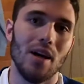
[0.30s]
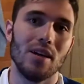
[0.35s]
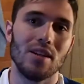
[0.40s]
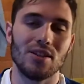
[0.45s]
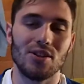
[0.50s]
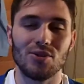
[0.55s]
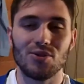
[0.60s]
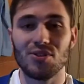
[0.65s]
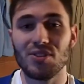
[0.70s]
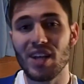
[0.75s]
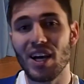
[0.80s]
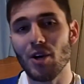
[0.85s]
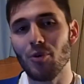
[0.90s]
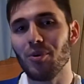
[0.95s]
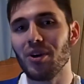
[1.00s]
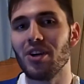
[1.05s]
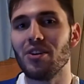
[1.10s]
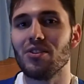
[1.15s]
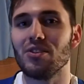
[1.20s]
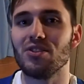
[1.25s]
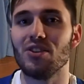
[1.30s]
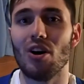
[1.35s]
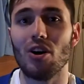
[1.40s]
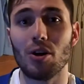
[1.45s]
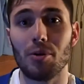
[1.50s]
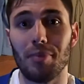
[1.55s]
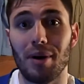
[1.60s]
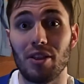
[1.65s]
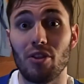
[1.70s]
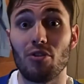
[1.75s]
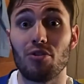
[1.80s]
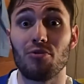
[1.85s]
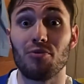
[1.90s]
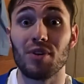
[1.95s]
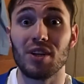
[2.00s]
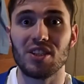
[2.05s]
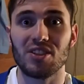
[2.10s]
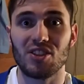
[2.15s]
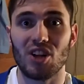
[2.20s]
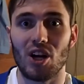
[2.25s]
So today we're going to talk about the 3
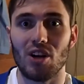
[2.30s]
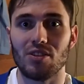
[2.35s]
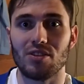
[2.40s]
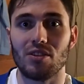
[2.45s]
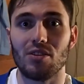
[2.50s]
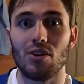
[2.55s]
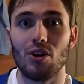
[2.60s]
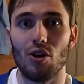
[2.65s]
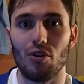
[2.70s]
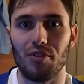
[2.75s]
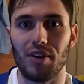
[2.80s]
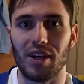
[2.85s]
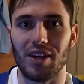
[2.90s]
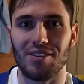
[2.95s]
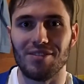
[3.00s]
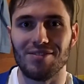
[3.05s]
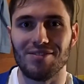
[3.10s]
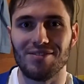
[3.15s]
styles of loving.